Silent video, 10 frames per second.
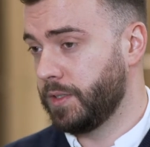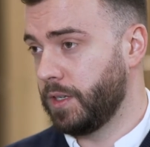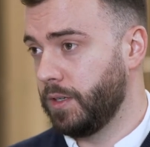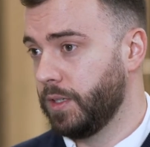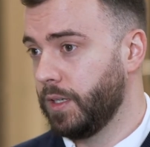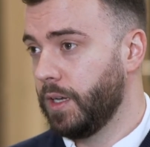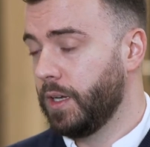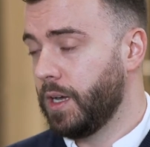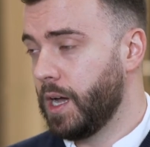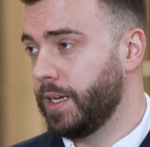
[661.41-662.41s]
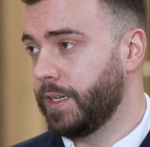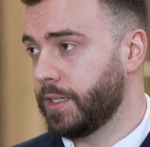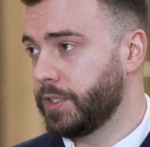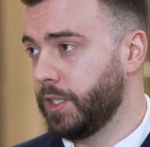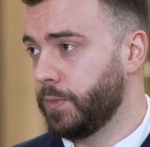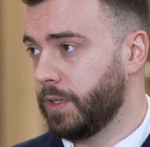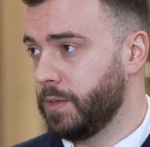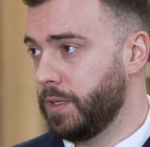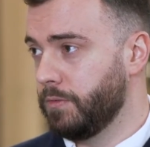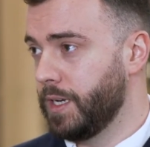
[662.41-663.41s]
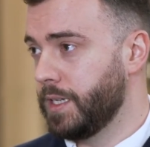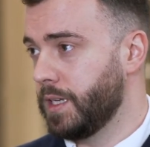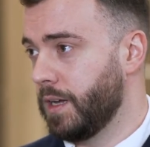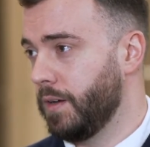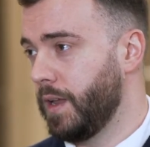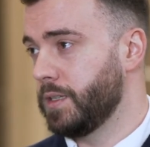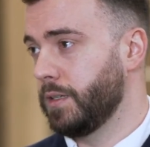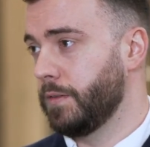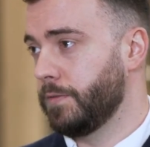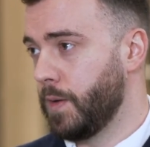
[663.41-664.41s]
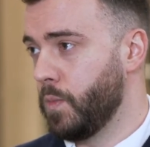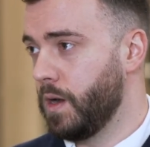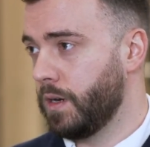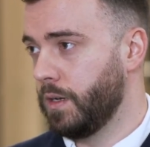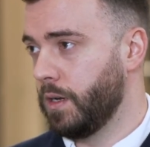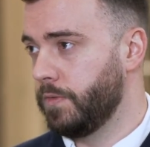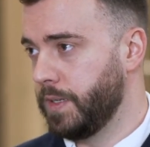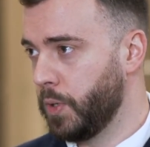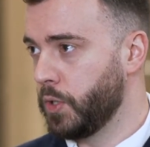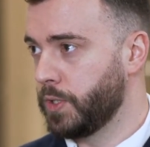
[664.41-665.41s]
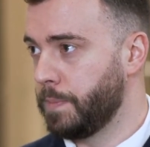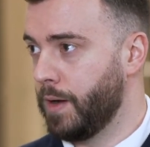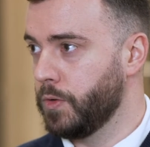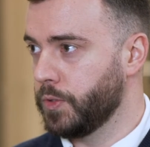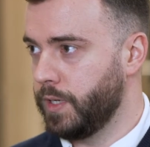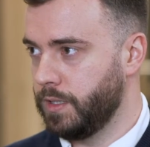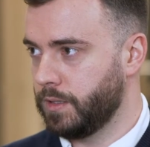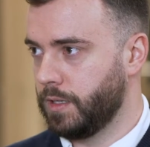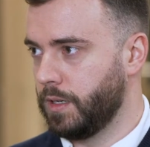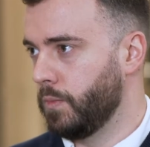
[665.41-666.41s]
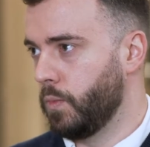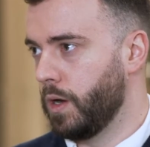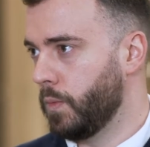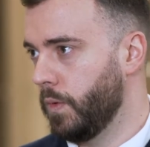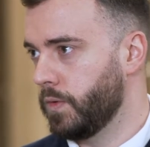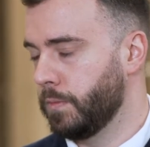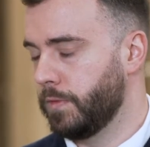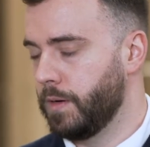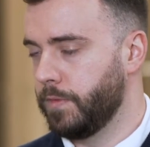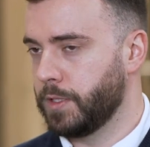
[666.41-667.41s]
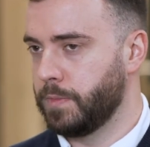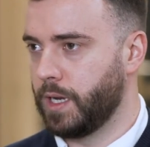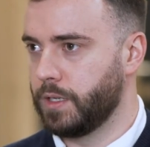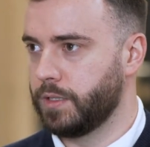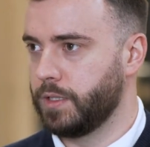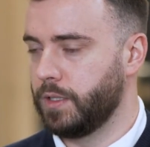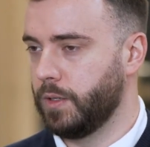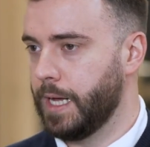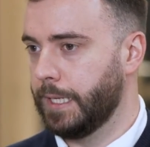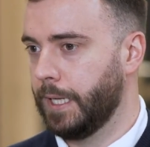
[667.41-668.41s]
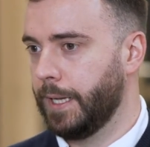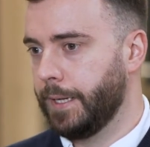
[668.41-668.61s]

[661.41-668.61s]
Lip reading: So early next year, we're going to be releasing our net zero framework and hopefully push the boundaries and work with some of our investment managers to do that.